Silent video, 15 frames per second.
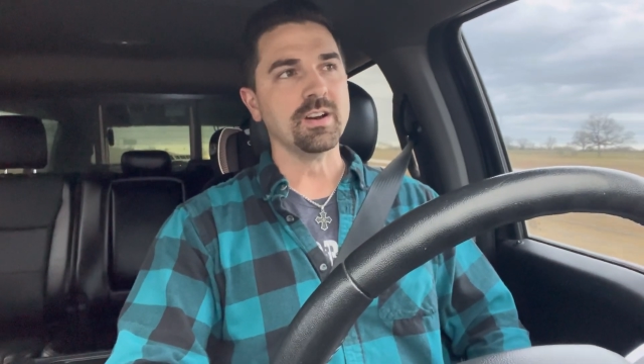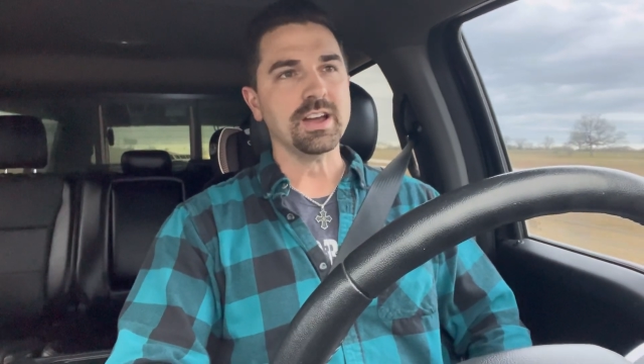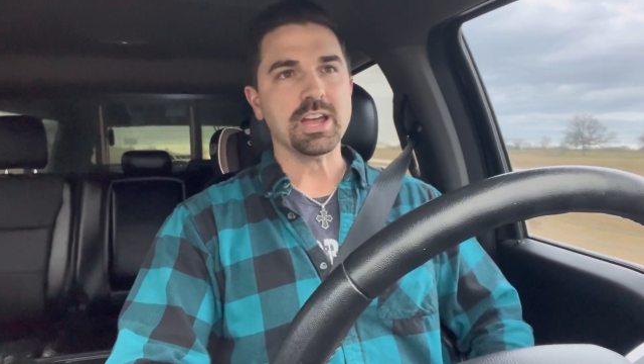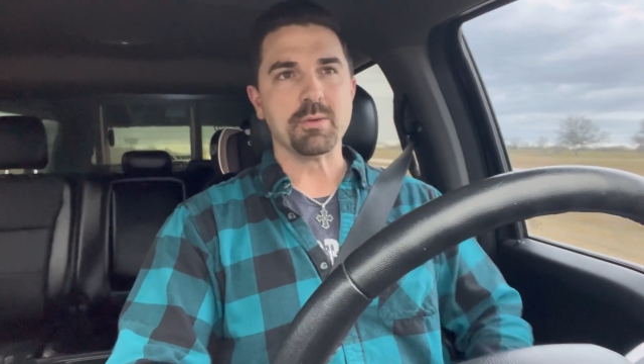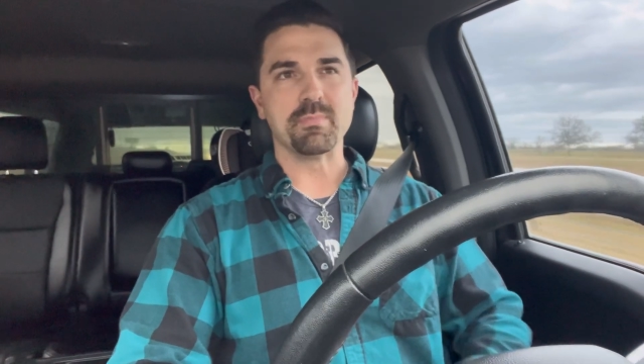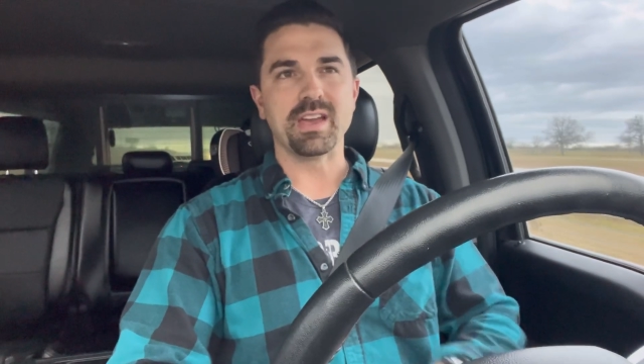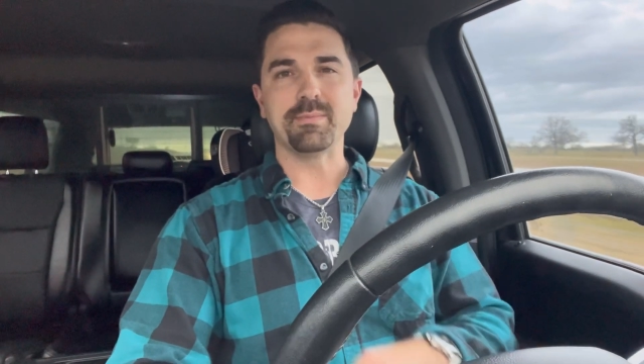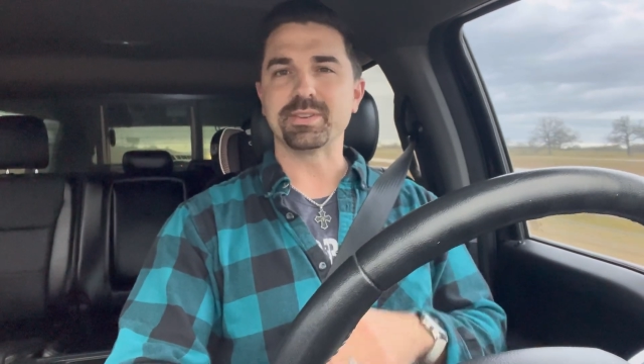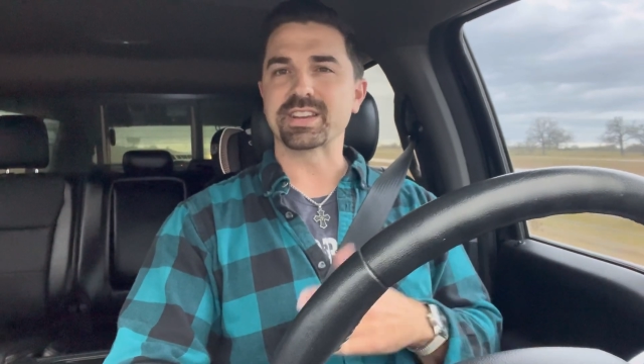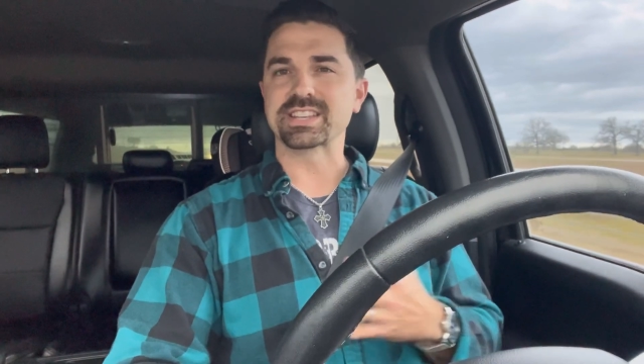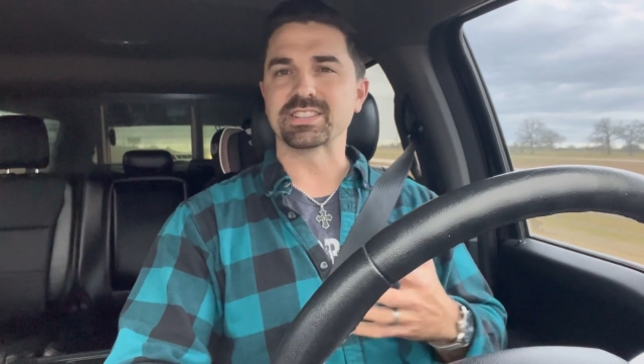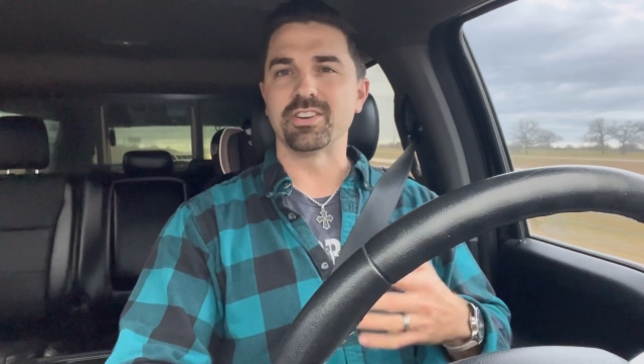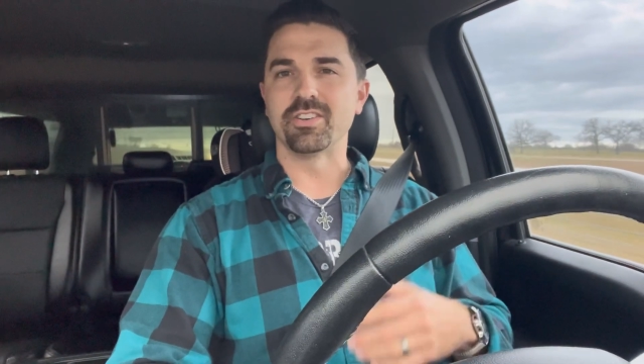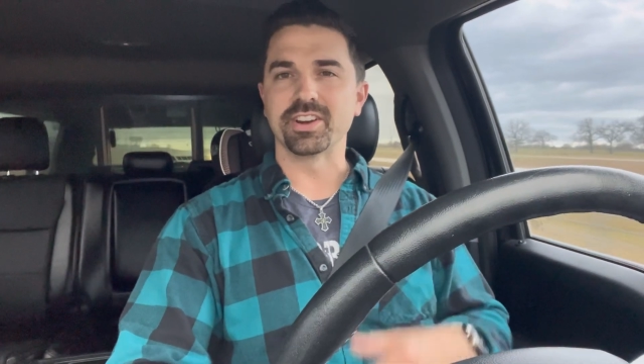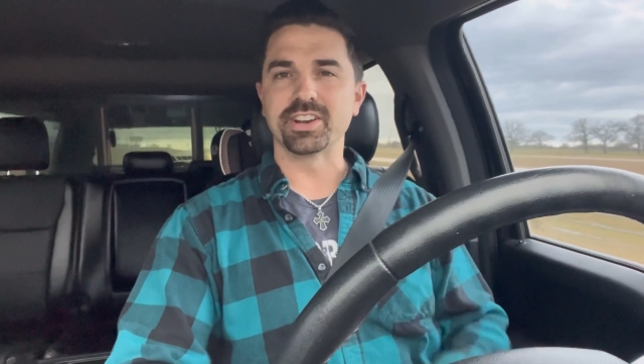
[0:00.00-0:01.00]
maybe
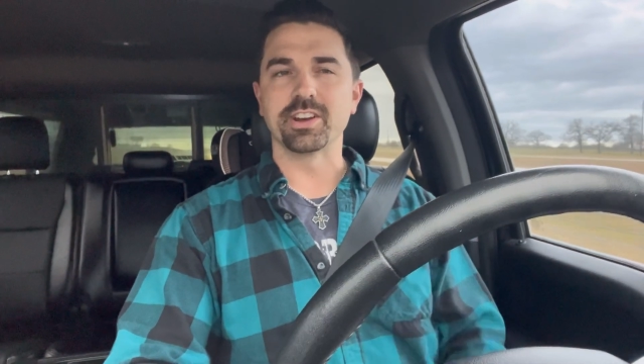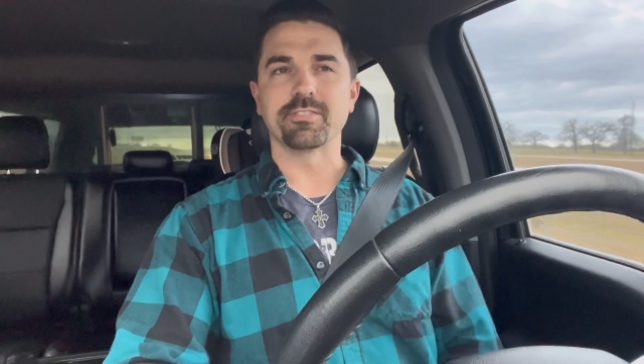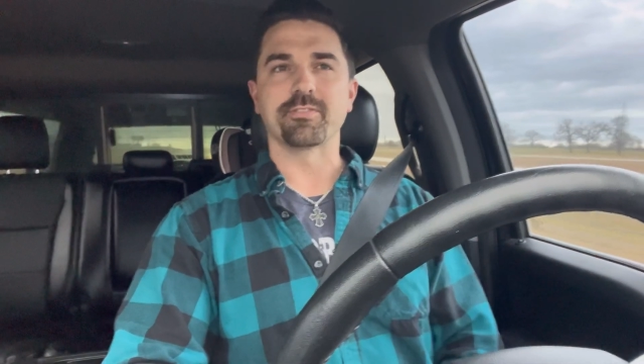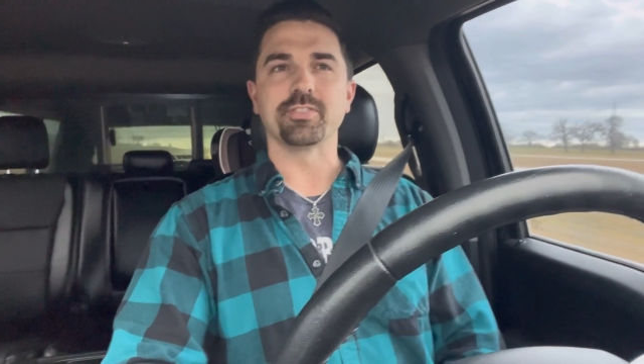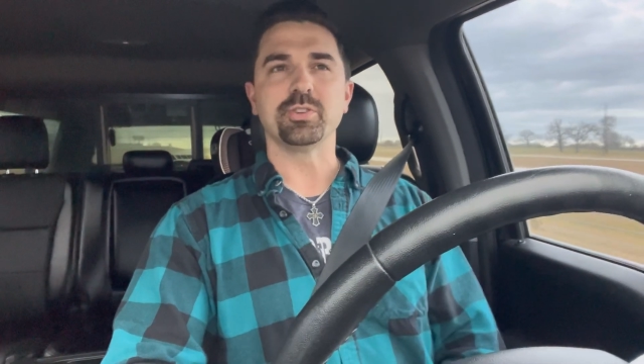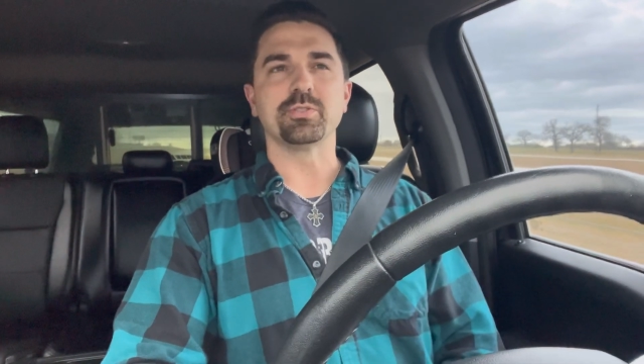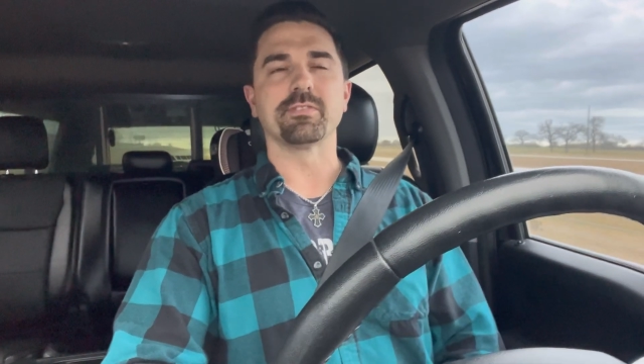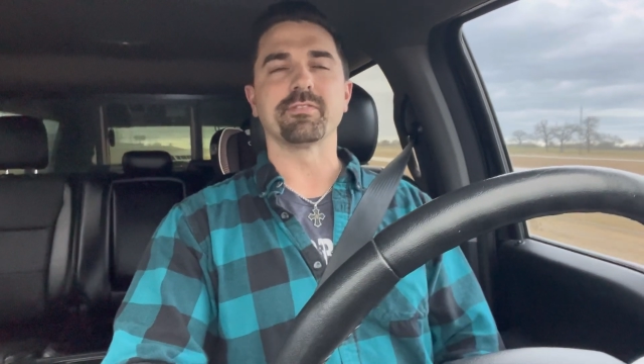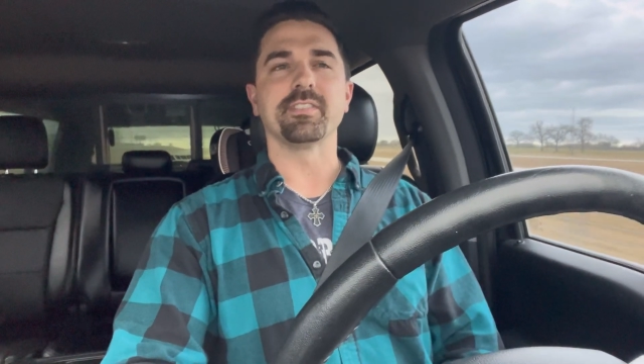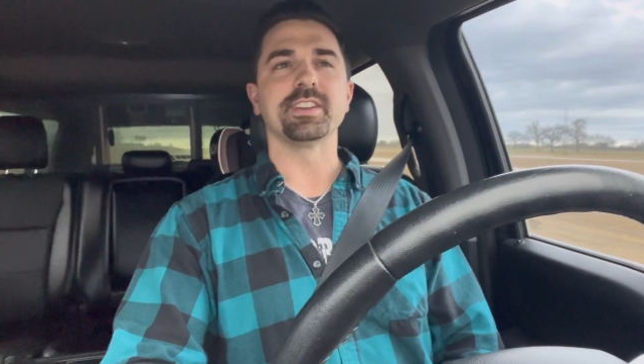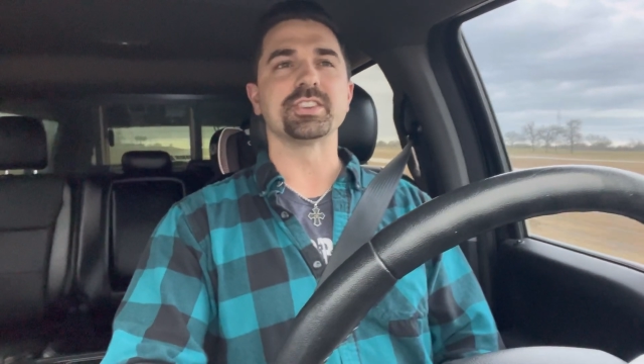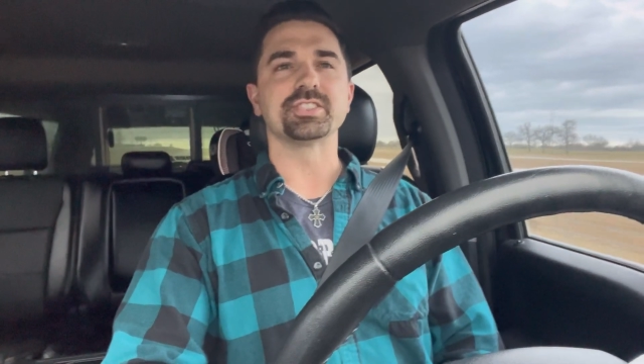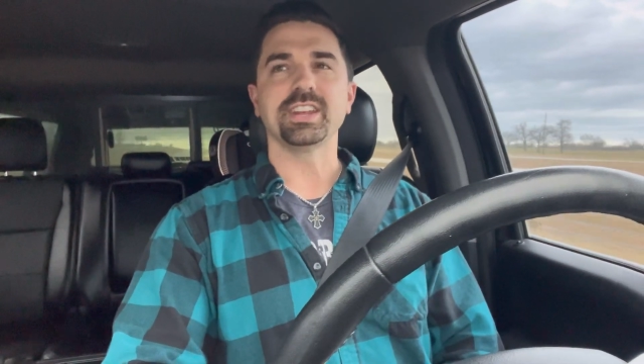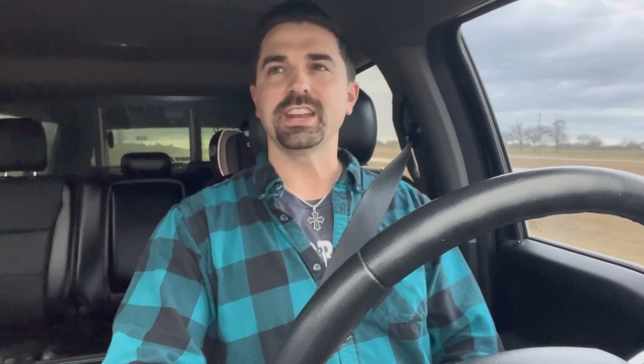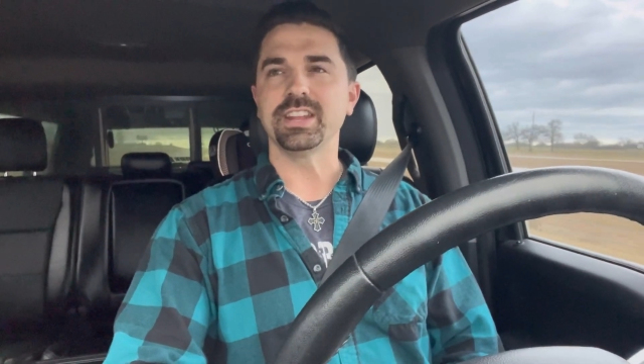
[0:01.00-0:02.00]
just long enough for you to
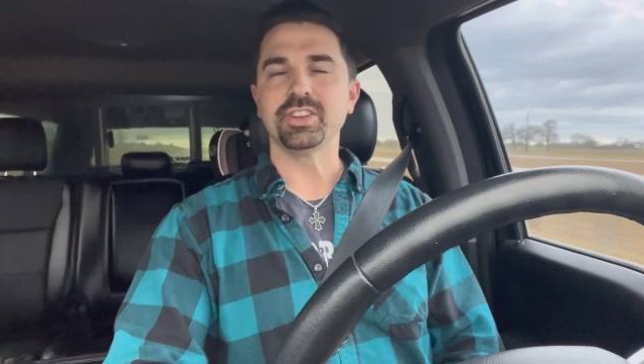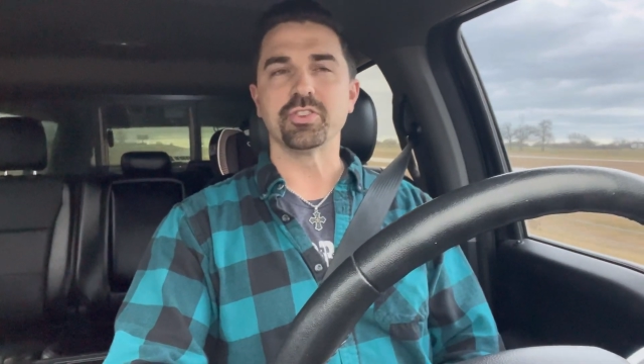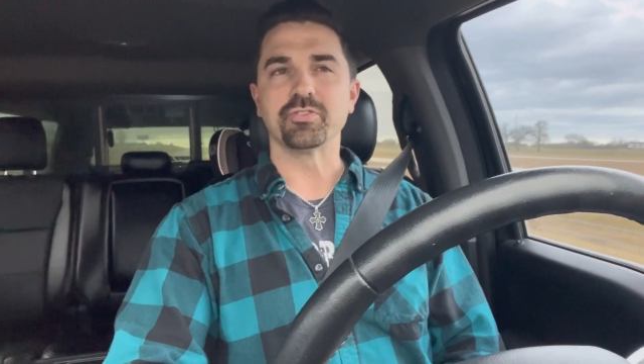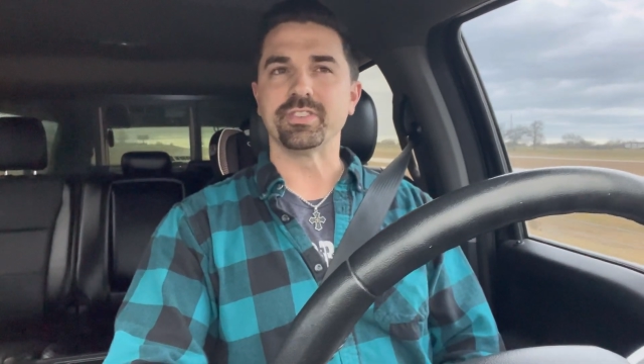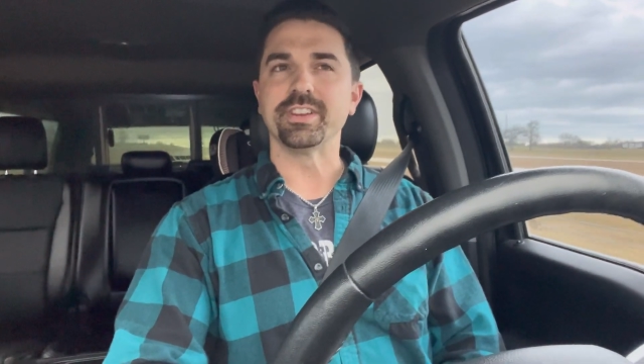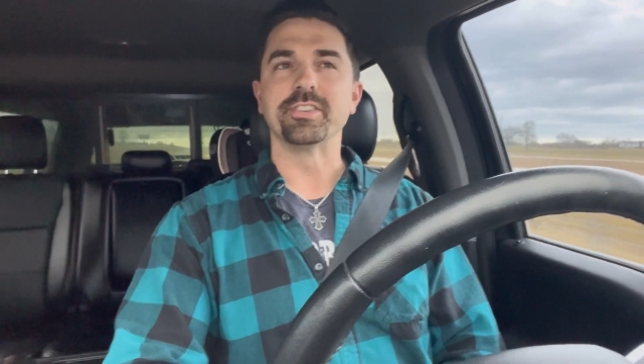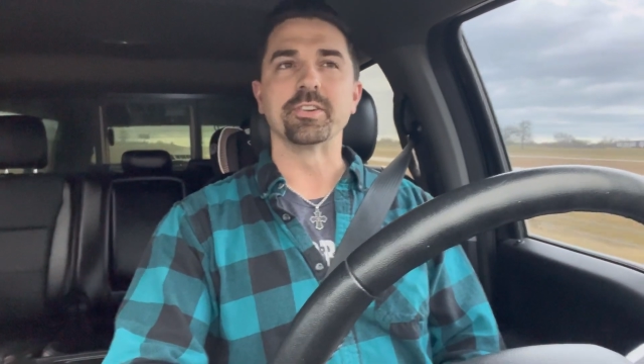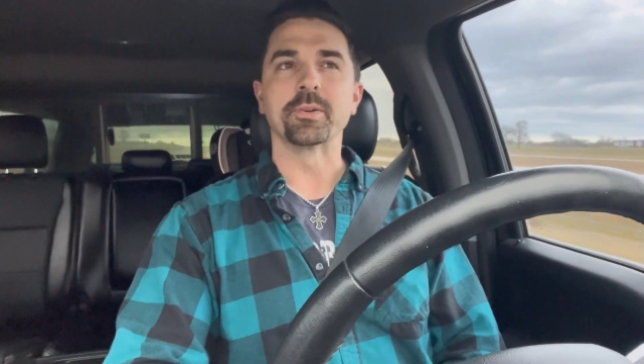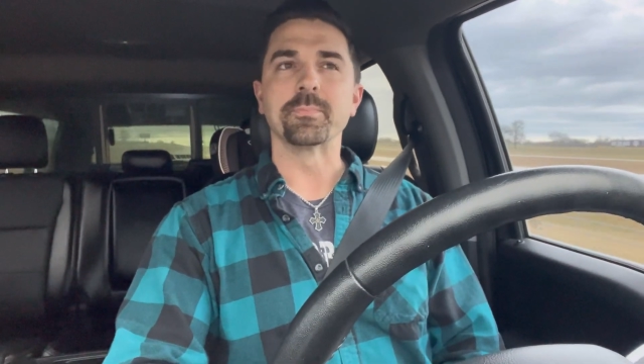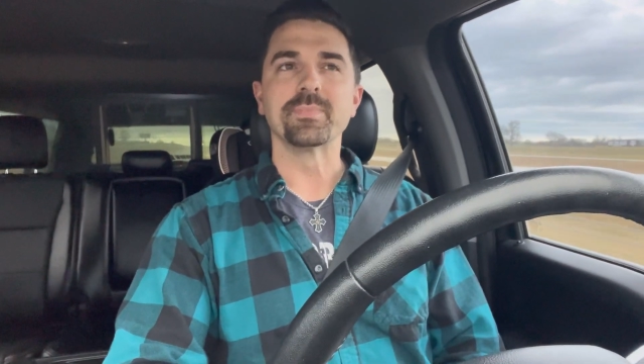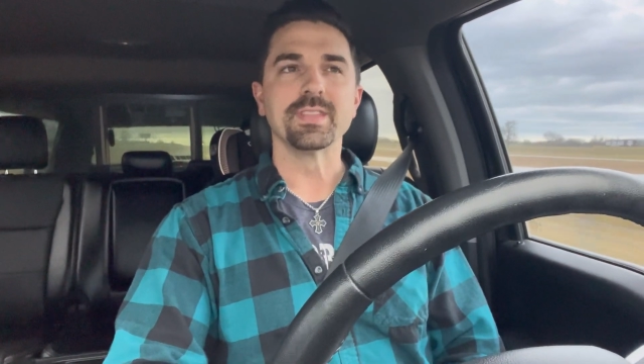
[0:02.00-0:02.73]
finish eating your dinner